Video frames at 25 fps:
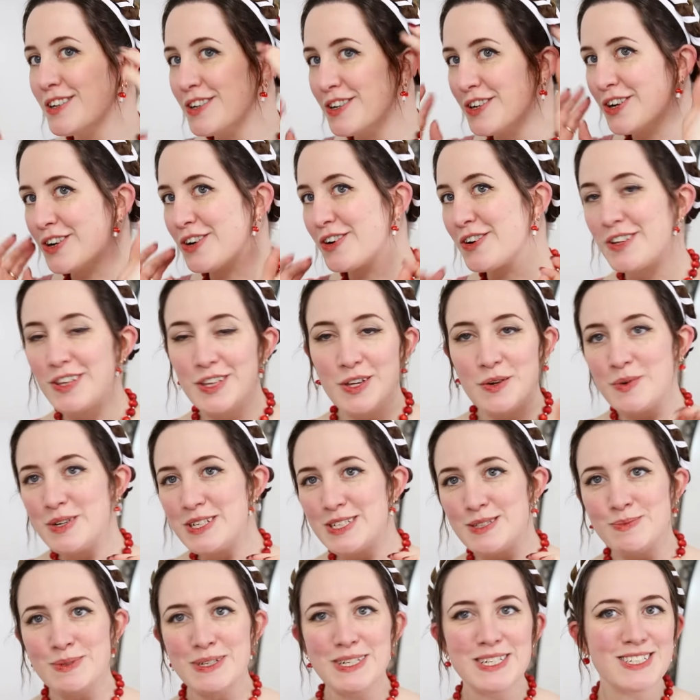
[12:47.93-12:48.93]
curly
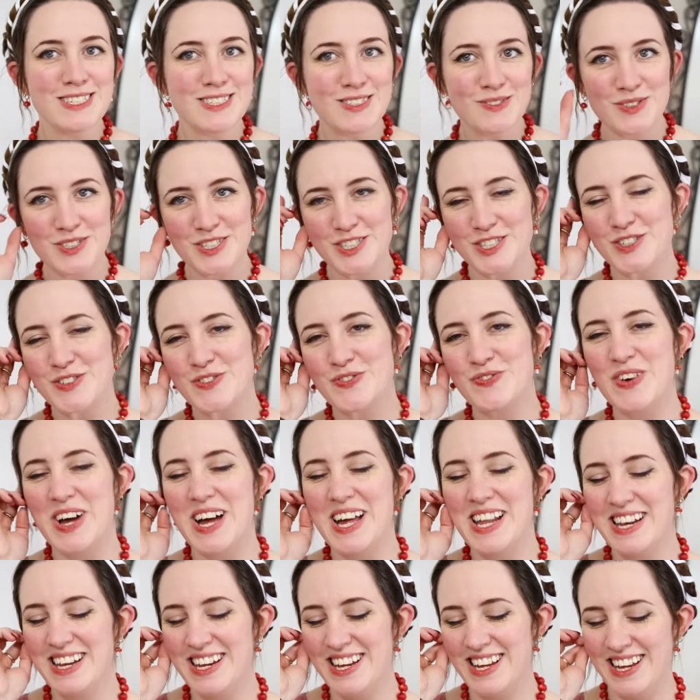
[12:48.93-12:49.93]
wispies, which is
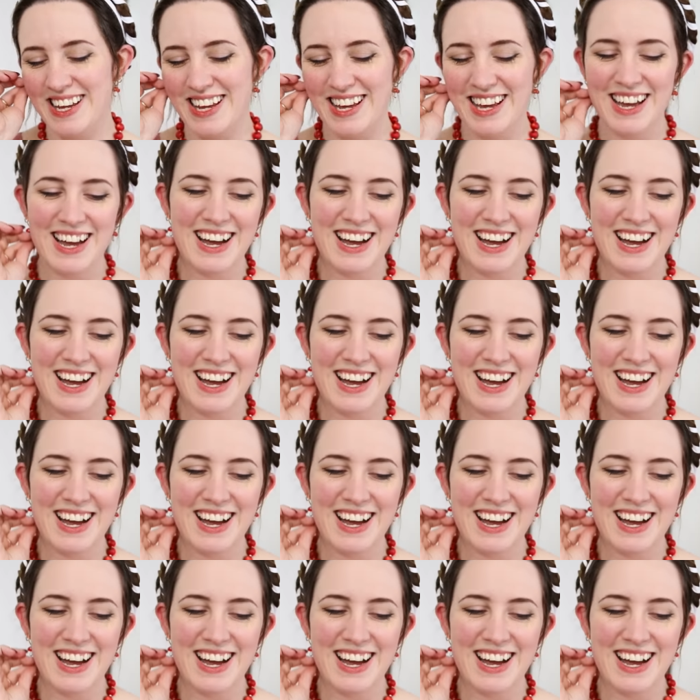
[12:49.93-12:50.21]
fun.